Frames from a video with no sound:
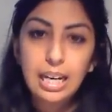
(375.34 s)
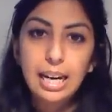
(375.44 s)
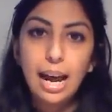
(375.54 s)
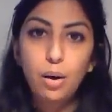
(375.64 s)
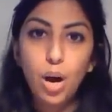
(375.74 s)

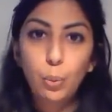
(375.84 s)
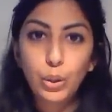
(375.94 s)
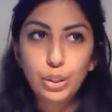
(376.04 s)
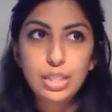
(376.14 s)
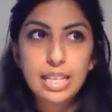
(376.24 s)
Now, I
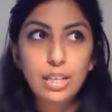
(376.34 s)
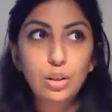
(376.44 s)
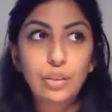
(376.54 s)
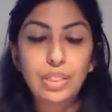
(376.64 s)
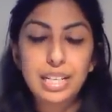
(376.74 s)
want you to
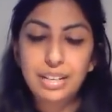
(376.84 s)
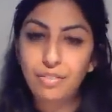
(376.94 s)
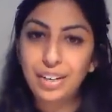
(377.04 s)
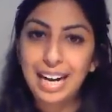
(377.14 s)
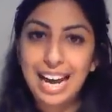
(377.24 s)
think of the
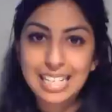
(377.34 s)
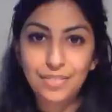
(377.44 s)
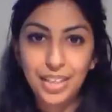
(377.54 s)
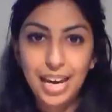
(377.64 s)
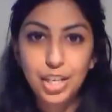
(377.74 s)
different
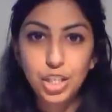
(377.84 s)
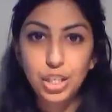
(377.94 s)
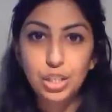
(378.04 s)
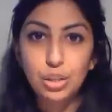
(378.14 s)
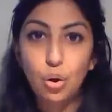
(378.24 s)

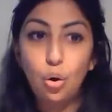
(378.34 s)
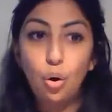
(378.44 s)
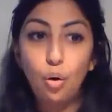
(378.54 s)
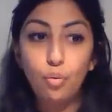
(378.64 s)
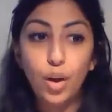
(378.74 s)
classifications
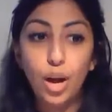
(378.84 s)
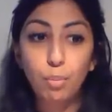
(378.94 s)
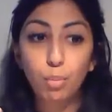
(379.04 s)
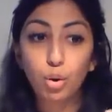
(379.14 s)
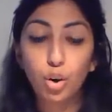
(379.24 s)
of
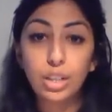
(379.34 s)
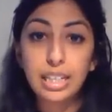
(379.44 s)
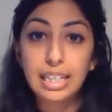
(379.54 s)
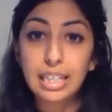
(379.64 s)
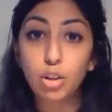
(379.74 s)
um,
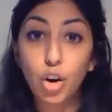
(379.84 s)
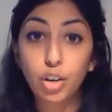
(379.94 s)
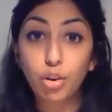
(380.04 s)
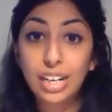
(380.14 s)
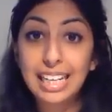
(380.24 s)
chronic,
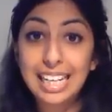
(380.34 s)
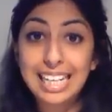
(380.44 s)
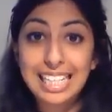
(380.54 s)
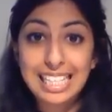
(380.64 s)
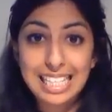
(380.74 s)
chronic,
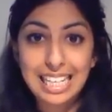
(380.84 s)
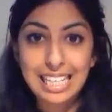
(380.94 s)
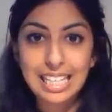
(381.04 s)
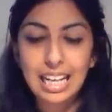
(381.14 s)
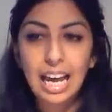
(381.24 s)
kidney
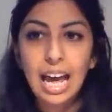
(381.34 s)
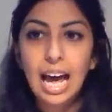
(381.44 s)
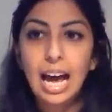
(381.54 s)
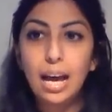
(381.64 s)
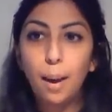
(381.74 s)
disease,
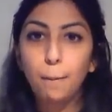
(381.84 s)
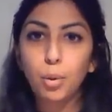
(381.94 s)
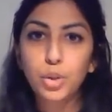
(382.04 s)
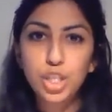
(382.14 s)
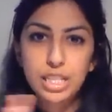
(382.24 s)
um,
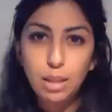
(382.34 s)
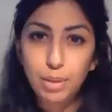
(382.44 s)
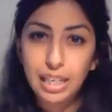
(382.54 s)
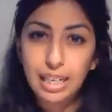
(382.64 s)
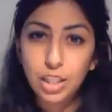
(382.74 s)
which is in the
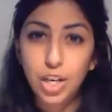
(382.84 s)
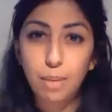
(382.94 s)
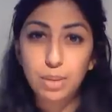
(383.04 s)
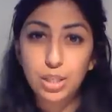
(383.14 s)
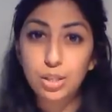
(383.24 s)
beginning
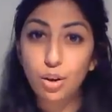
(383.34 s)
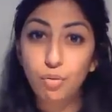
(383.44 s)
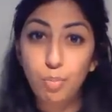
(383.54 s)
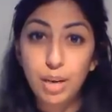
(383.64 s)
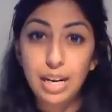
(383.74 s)
chapters
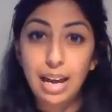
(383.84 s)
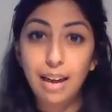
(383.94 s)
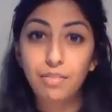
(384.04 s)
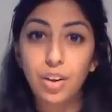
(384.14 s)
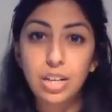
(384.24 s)
of the
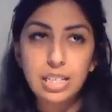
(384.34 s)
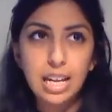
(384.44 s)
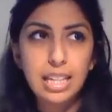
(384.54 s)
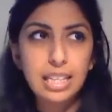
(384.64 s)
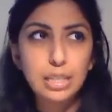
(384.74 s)
BNF and
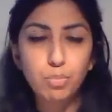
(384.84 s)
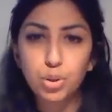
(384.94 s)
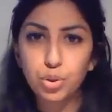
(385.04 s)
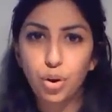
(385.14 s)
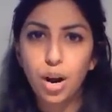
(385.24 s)
I think it's
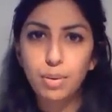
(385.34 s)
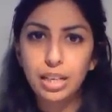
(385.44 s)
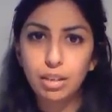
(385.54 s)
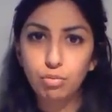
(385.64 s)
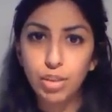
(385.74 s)
prescribing
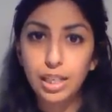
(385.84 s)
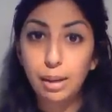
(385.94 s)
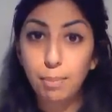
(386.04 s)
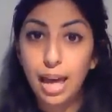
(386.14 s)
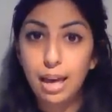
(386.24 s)
in
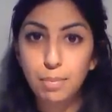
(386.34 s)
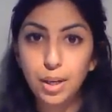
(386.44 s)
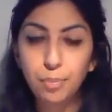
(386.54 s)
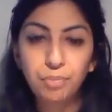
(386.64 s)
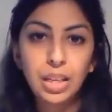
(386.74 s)
renal
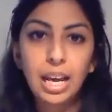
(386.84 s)
impairment.